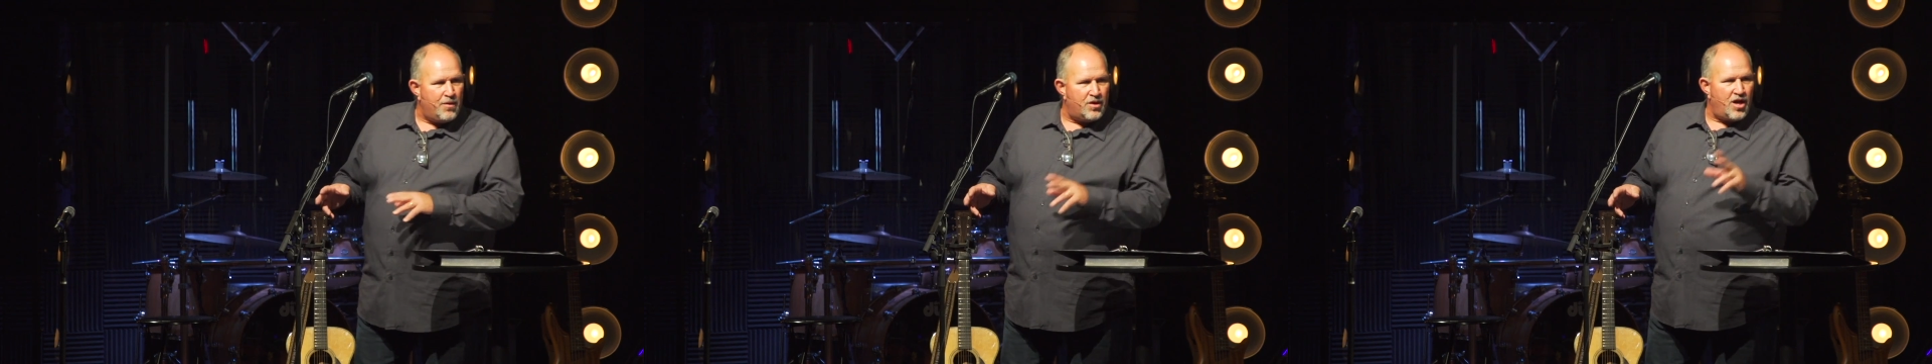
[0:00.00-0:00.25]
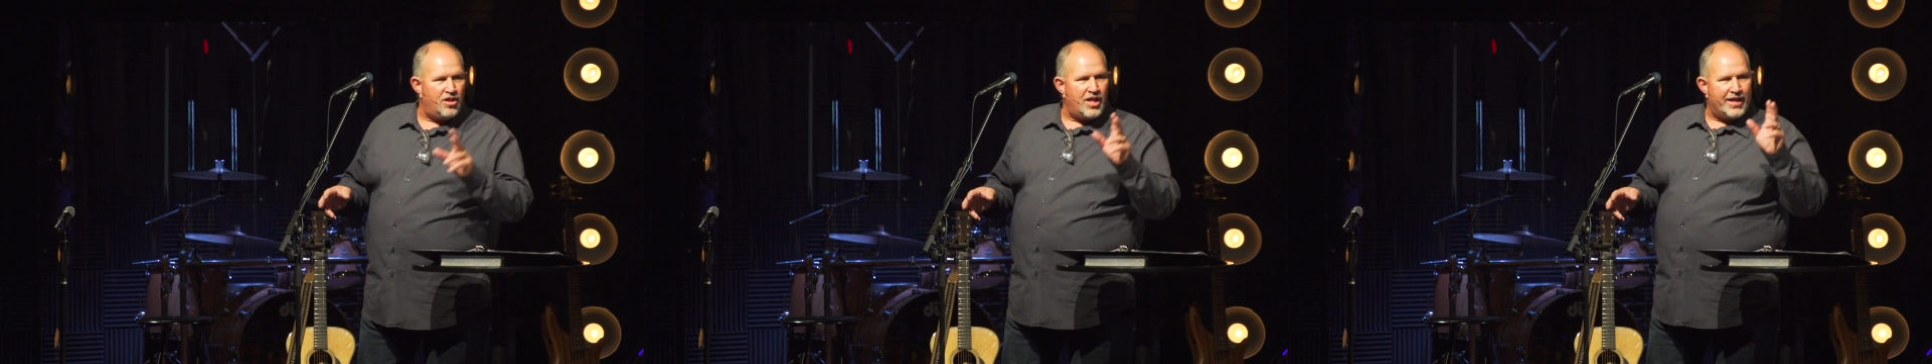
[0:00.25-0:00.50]
They're
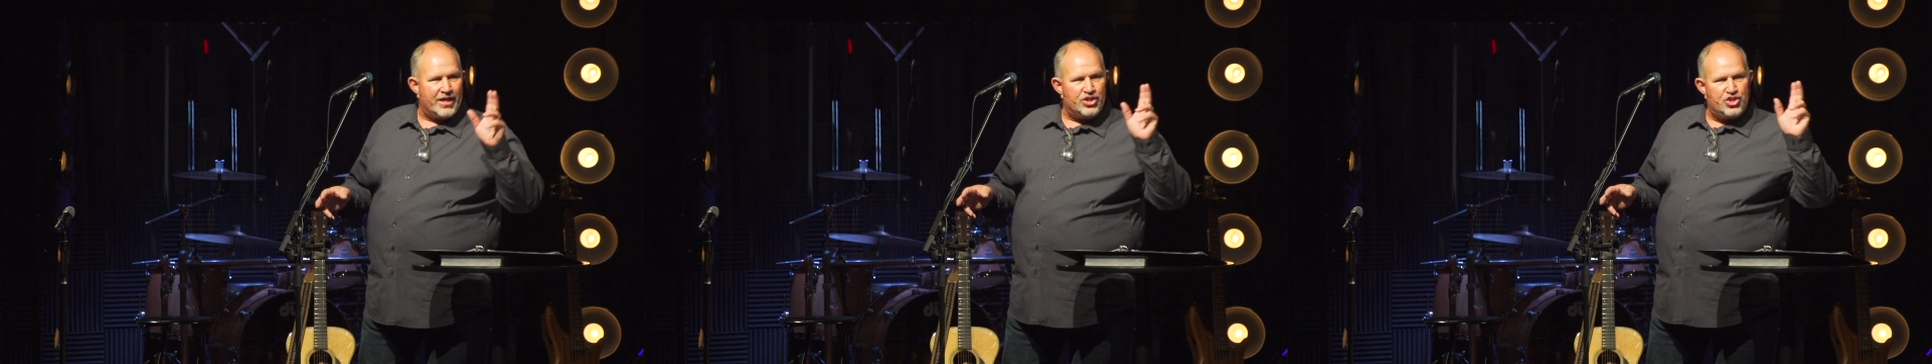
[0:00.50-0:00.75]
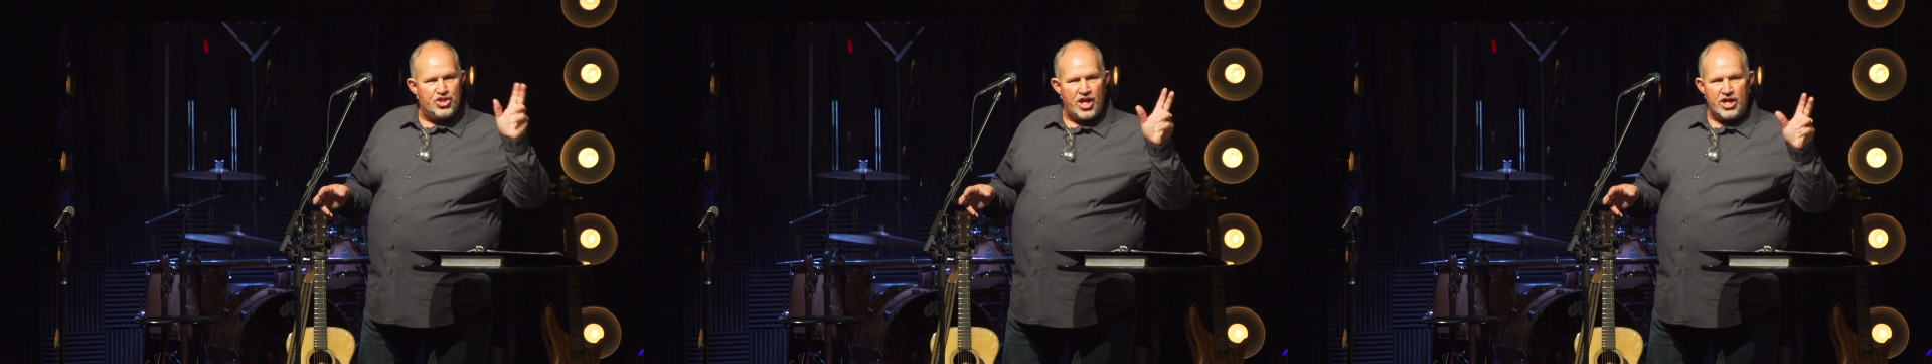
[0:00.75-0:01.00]
not like a
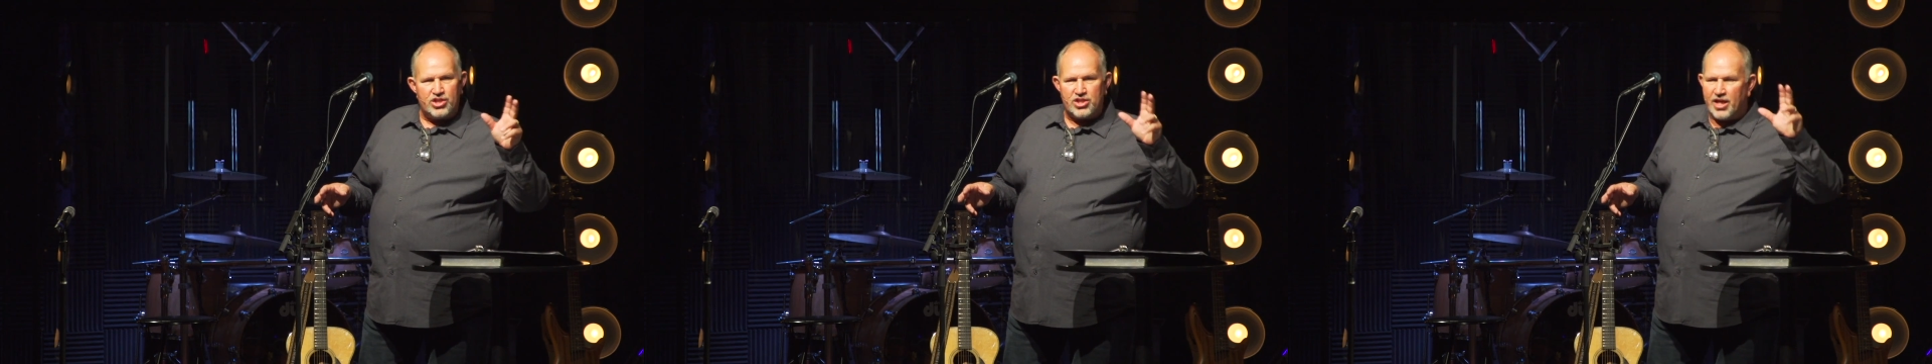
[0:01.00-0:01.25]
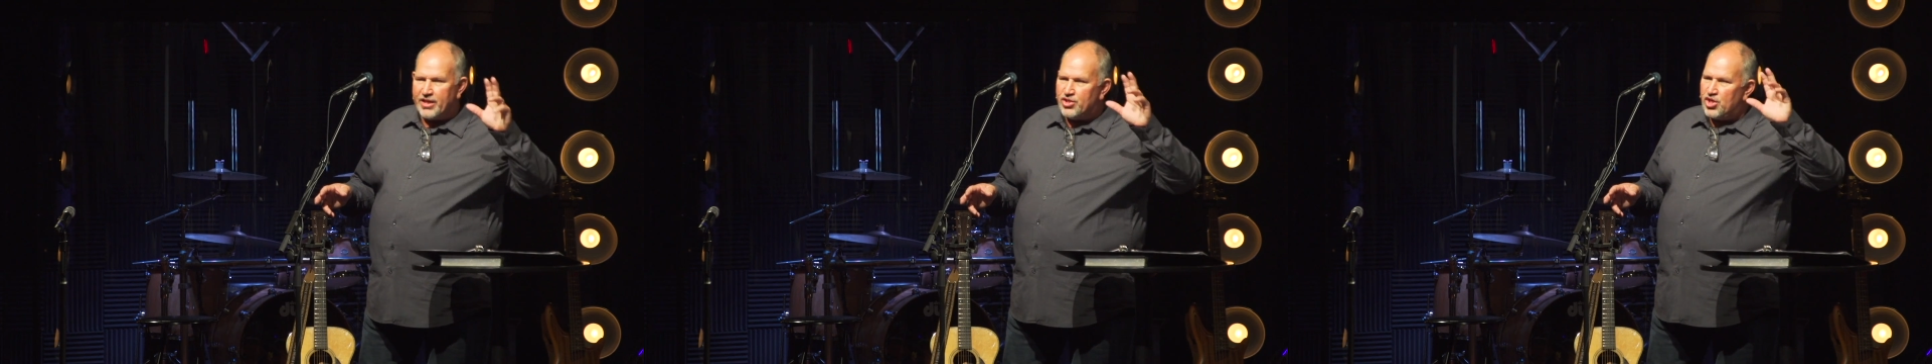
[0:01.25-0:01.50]
judge,
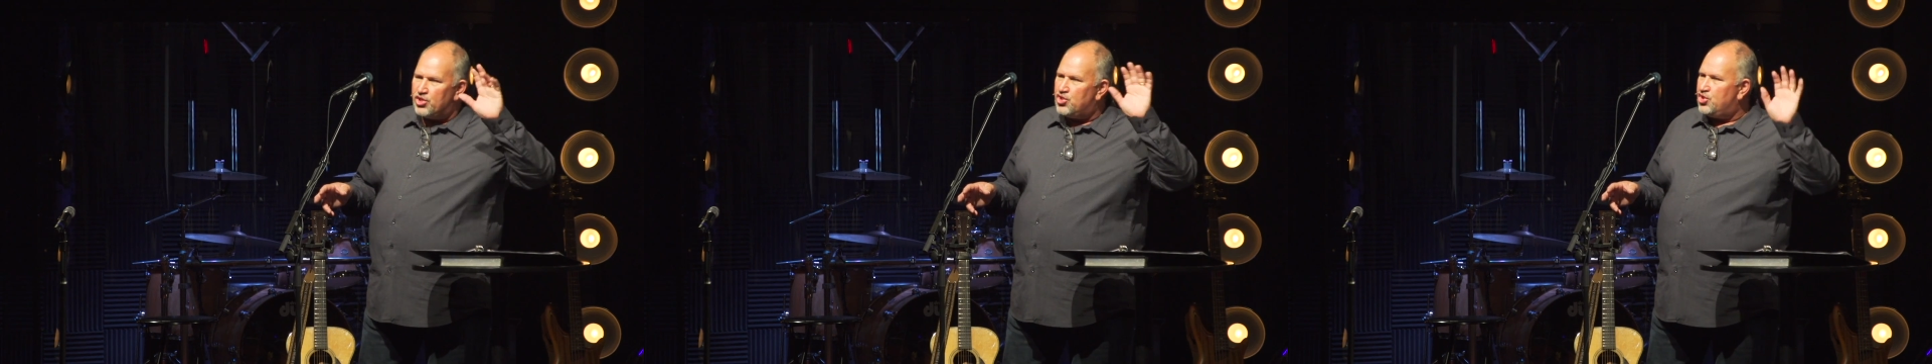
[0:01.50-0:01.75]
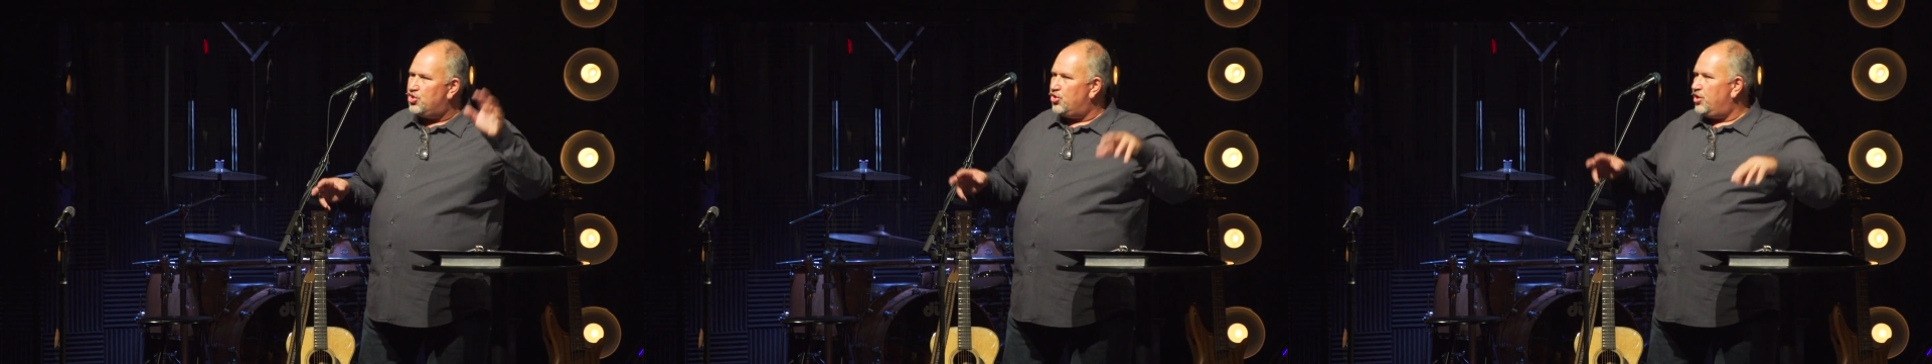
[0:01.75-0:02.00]
like
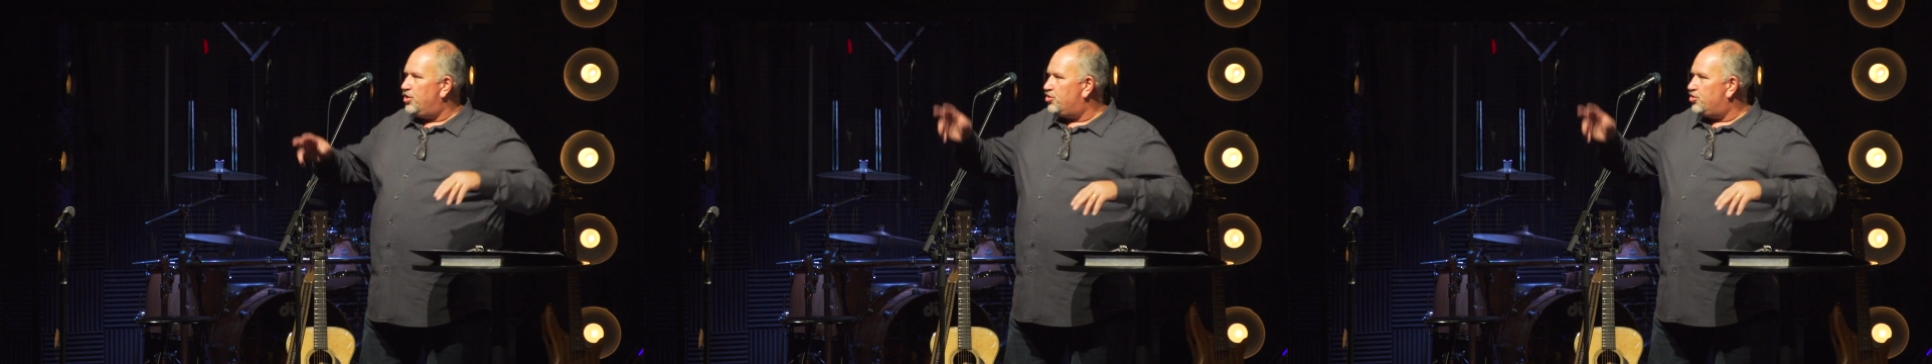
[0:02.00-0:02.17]
Judge Judy